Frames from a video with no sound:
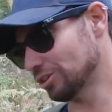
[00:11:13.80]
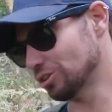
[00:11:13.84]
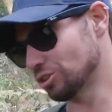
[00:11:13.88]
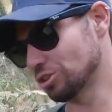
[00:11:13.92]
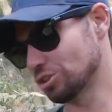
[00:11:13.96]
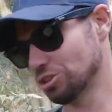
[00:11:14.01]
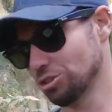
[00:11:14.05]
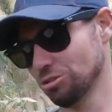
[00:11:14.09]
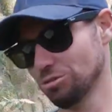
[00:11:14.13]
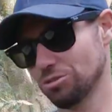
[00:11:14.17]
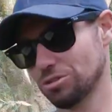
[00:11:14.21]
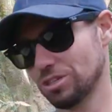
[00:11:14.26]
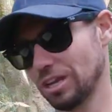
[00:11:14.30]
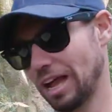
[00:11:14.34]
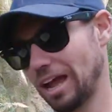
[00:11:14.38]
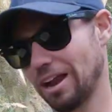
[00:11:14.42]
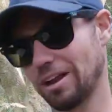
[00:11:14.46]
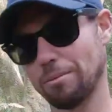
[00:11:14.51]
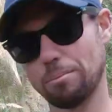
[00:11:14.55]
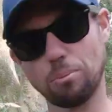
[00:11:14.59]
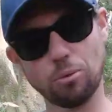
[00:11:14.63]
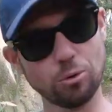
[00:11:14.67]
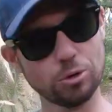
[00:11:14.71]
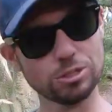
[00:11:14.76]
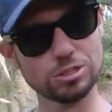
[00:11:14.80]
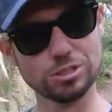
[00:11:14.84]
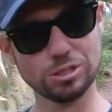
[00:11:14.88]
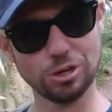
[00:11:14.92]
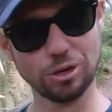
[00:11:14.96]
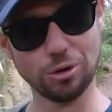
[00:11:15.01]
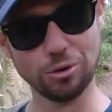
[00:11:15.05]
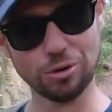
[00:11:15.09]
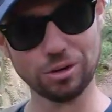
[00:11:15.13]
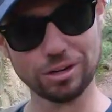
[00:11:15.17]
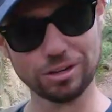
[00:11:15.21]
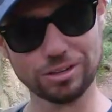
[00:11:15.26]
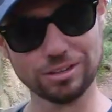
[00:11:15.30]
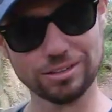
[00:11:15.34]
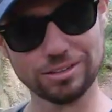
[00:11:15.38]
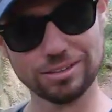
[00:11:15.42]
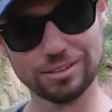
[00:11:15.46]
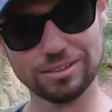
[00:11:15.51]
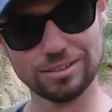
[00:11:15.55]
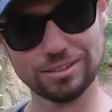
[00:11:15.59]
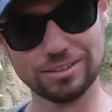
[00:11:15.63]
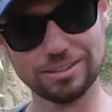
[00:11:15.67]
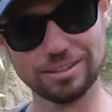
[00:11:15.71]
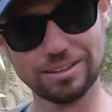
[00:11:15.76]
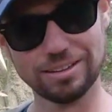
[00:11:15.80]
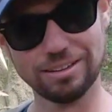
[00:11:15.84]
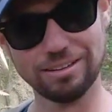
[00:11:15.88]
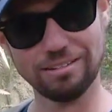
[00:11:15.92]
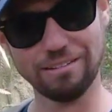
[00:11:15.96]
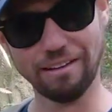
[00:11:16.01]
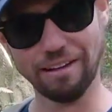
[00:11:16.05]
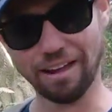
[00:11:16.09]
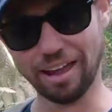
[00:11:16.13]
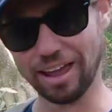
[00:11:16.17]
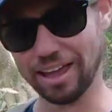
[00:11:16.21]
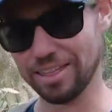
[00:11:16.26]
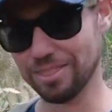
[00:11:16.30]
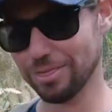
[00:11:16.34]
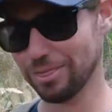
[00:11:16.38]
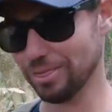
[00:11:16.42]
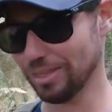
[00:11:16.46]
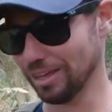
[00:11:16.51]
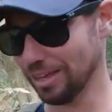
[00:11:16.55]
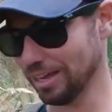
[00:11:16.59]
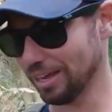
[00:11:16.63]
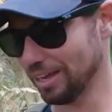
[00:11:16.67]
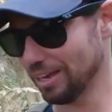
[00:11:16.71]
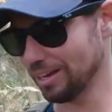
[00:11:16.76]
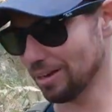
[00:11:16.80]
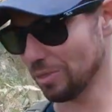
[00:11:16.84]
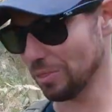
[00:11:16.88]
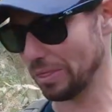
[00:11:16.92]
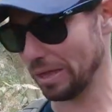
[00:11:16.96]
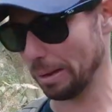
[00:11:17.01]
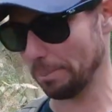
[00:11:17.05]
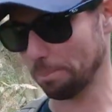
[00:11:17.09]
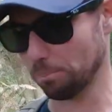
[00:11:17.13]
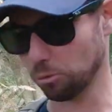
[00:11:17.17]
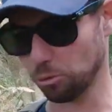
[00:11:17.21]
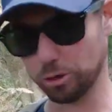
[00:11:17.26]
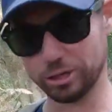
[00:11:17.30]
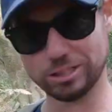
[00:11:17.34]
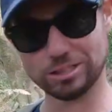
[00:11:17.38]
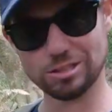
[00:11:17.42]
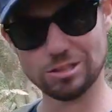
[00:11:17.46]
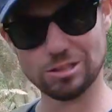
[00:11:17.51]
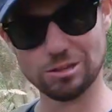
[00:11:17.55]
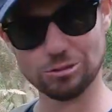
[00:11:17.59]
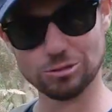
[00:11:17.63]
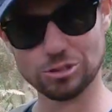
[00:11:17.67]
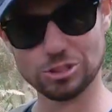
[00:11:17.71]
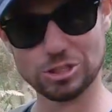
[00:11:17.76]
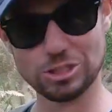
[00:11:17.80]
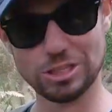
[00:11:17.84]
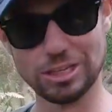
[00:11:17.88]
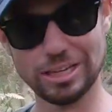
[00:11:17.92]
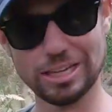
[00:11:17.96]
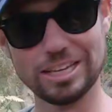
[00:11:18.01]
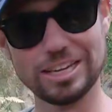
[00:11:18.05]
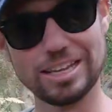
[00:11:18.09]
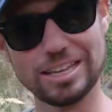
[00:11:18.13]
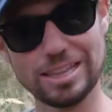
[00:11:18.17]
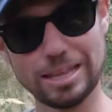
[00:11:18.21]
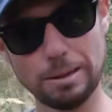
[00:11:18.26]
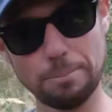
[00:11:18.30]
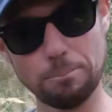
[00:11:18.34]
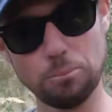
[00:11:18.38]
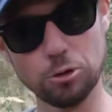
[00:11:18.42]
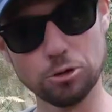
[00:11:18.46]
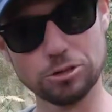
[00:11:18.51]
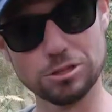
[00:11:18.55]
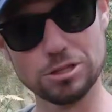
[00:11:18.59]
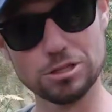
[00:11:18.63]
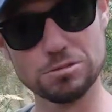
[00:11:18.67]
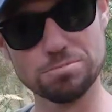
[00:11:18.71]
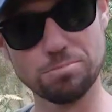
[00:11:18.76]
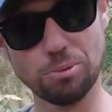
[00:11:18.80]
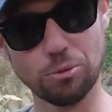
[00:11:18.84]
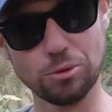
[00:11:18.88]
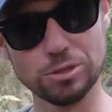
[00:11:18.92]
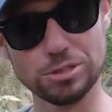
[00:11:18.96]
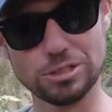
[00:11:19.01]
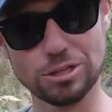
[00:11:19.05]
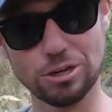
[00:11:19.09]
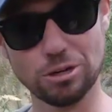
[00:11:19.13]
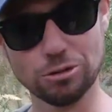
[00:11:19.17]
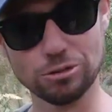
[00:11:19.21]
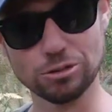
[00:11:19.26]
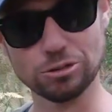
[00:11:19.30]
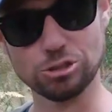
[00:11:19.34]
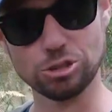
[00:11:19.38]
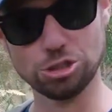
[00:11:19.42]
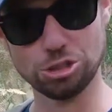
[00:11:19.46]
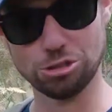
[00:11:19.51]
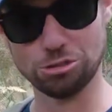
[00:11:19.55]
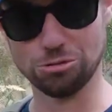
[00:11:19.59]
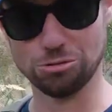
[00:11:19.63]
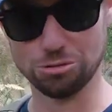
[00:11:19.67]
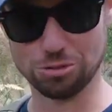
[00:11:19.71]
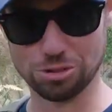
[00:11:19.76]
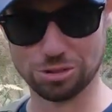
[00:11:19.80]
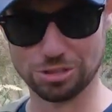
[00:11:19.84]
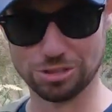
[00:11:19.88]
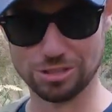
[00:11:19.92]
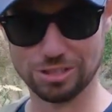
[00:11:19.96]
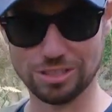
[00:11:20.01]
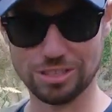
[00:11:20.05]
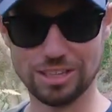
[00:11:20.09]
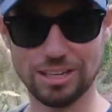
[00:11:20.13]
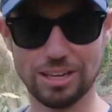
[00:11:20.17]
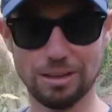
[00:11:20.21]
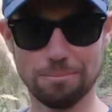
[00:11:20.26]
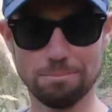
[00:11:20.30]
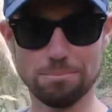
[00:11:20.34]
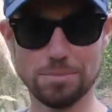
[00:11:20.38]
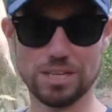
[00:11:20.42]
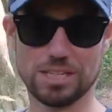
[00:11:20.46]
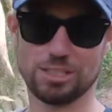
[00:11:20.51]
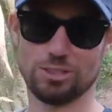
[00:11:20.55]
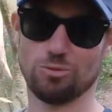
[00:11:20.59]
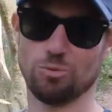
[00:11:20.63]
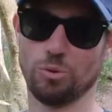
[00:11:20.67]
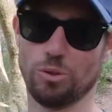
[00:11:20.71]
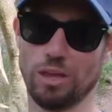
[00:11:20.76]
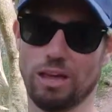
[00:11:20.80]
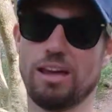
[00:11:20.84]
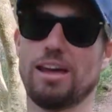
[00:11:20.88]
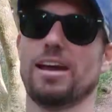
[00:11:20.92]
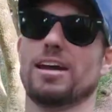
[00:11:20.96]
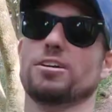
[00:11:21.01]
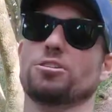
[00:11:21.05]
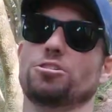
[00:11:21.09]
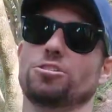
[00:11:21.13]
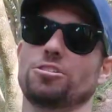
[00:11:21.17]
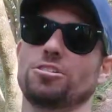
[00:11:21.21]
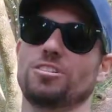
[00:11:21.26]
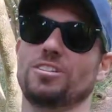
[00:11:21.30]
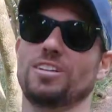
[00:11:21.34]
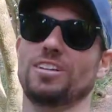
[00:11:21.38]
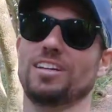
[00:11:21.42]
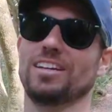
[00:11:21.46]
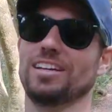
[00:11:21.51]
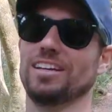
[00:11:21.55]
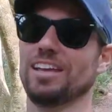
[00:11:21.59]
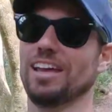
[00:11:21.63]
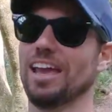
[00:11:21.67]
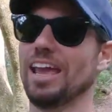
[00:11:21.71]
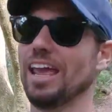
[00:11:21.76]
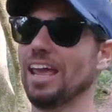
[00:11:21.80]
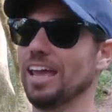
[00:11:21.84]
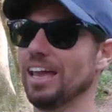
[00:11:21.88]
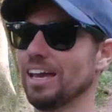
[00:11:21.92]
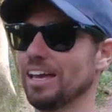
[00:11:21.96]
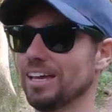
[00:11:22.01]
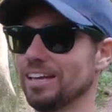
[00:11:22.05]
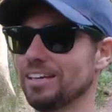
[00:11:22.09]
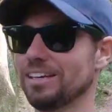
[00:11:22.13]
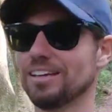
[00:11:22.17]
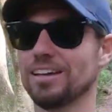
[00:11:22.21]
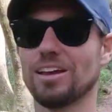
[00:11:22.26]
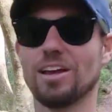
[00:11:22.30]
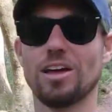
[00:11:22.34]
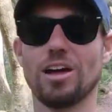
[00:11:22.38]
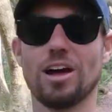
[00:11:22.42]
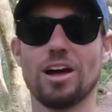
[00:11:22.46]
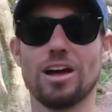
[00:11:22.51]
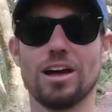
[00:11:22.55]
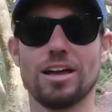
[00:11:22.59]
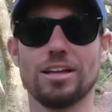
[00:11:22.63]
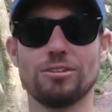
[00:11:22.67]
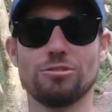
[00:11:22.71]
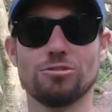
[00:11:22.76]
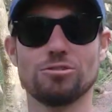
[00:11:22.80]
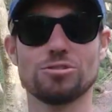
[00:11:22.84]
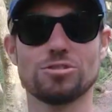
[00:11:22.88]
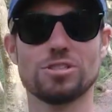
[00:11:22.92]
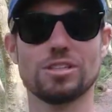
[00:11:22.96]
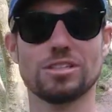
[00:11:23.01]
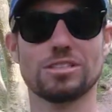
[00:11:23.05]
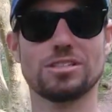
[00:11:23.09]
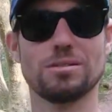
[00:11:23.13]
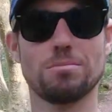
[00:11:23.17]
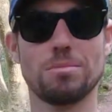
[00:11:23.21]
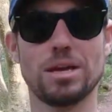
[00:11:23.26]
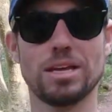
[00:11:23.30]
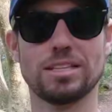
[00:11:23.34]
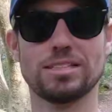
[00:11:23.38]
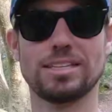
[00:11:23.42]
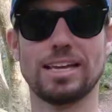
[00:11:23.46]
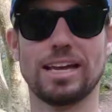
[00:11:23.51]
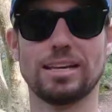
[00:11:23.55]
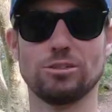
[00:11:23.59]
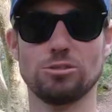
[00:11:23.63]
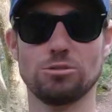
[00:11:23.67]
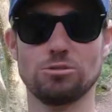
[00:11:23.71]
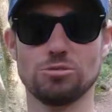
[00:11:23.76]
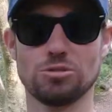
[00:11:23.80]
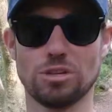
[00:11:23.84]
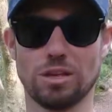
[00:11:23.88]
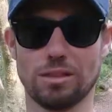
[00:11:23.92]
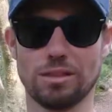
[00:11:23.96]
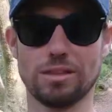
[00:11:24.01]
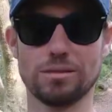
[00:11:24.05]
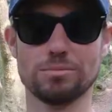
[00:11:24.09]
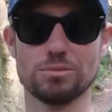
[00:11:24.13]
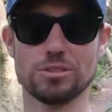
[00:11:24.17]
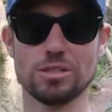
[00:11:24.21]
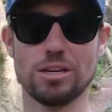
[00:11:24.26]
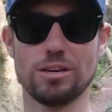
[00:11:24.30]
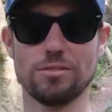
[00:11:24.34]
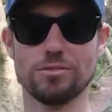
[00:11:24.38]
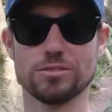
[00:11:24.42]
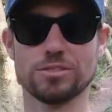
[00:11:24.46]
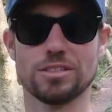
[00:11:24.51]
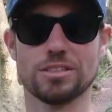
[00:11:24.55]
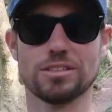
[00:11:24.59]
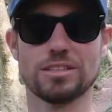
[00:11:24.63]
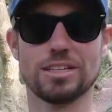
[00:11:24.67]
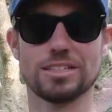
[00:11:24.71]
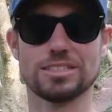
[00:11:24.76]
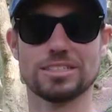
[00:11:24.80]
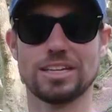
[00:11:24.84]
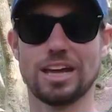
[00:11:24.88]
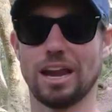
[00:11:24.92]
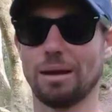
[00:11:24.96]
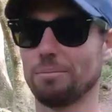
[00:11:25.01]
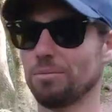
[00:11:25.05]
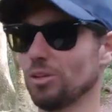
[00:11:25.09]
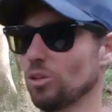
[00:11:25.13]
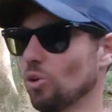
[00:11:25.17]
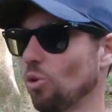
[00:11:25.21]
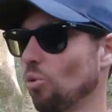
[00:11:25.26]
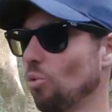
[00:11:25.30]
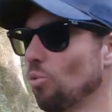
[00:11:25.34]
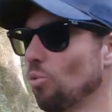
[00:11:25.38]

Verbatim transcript: the juice out of poison oak and then they pricked their skin and they put this poison oak juice mixed with ash and uh, used it to make tattoos on themselves. That's gotta be the